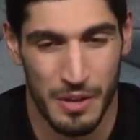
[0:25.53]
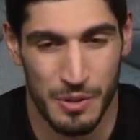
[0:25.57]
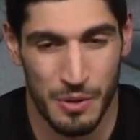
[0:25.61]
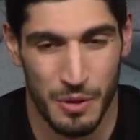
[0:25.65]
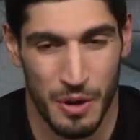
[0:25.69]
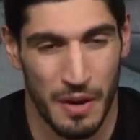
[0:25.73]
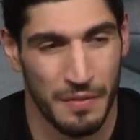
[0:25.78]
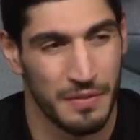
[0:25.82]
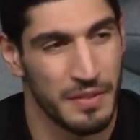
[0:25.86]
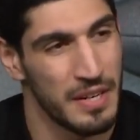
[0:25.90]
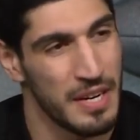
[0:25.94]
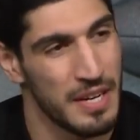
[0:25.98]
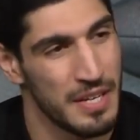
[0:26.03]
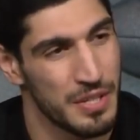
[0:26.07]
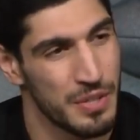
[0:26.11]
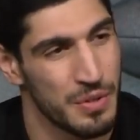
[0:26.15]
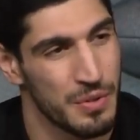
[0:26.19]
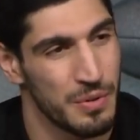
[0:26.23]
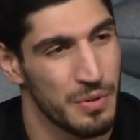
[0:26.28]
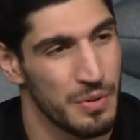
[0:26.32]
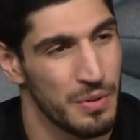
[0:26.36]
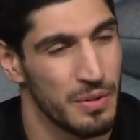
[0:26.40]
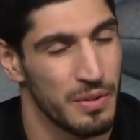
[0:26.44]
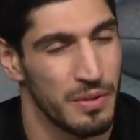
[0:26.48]
So after that
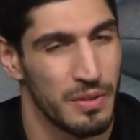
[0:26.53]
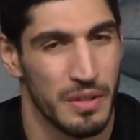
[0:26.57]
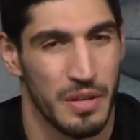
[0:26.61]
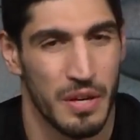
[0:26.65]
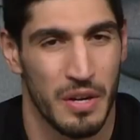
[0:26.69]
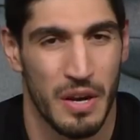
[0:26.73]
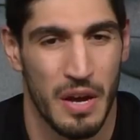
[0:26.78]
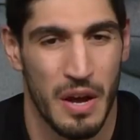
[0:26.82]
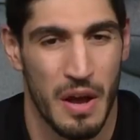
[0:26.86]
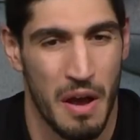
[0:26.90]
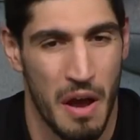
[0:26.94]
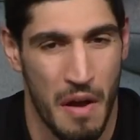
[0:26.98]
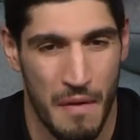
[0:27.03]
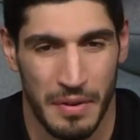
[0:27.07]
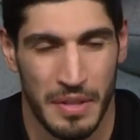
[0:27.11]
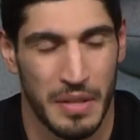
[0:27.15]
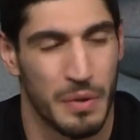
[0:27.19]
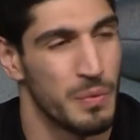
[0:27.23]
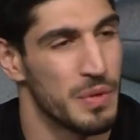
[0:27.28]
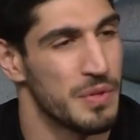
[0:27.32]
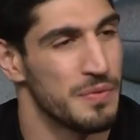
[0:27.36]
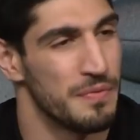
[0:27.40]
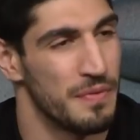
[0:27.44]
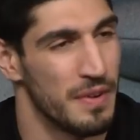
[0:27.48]
school,
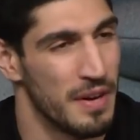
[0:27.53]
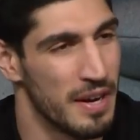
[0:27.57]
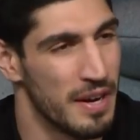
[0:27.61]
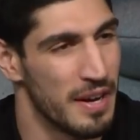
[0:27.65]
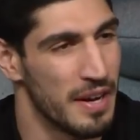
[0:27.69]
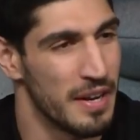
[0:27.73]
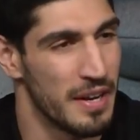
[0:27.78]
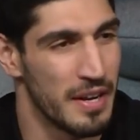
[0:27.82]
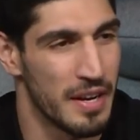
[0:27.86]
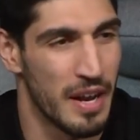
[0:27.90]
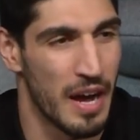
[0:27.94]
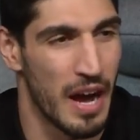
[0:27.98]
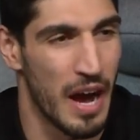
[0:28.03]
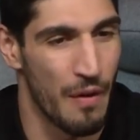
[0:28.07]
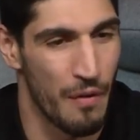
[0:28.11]
everything was fine.